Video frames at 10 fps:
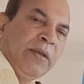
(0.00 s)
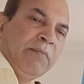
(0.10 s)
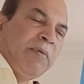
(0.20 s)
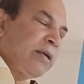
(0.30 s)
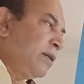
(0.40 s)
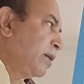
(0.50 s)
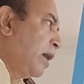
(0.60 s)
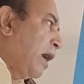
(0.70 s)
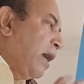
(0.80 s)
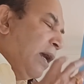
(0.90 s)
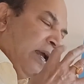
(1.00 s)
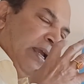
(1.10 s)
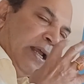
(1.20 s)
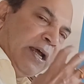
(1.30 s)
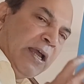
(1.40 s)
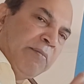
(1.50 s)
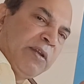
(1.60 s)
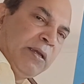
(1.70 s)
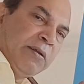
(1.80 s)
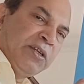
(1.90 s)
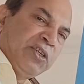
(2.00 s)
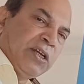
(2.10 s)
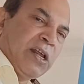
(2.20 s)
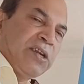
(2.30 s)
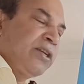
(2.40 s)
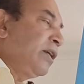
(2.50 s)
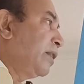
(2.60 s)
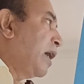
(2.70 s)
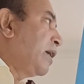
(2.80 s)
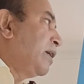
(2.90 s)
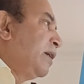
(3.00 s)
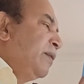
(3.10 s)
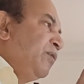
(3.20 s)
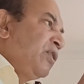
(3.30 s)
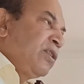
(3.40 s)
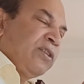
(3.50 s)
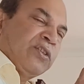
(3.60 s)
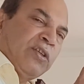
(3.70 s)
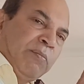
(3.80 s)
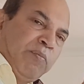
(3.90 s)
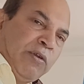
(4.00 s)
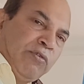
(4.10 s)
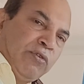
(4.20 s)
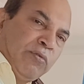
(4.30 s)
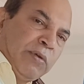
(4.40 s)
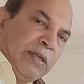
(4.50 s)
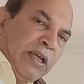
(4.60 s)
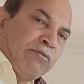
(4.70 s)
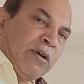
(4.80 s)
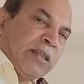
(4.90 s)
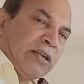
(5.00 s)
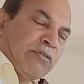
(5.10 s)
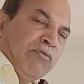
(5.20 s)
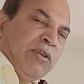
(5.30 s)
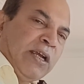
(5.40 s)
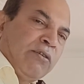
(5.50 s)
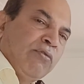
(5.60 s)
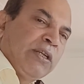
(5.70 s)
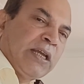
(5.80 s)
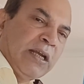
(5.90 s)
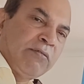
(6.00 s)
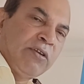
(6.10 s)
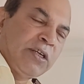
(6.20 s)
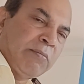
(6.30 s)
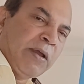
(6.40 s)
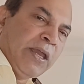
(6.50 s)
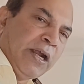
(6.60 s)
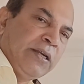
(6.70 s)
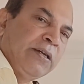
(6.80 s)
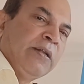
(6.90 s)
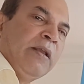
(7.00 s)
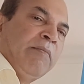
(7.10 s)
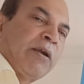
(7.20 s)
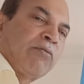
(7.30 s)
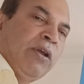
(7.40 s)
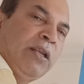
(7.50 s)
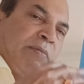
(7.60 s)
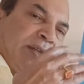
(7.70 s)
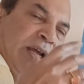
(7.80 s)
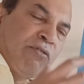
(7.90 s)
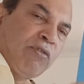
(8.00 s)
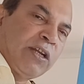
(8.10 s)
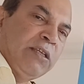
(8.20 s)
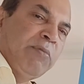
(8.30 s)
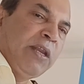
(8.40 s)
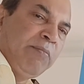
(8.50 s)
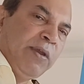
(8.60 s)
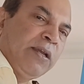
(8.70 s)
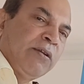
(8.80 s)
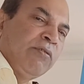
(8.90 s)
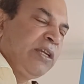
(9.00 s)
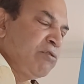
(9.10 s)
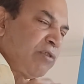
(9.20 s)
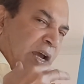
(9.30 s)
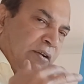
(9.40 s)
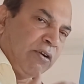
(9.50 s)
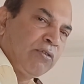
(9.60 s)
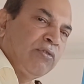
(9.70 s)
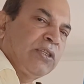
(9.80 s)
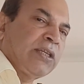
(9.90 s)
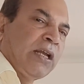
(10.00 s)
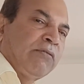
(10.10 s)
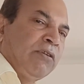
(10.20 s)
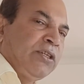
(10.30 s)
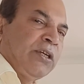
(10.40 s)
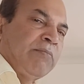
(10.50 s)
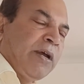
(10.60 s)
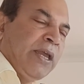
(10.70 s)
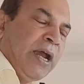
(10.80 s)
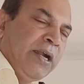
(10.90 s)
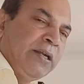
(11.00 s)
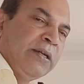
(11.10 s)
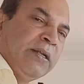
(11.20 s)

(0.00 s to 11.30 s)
But I am reiterating that this is a simple, we do network, that's why we can do it calculation by hand. But when the network is very big, you cannot do this calculation by hand.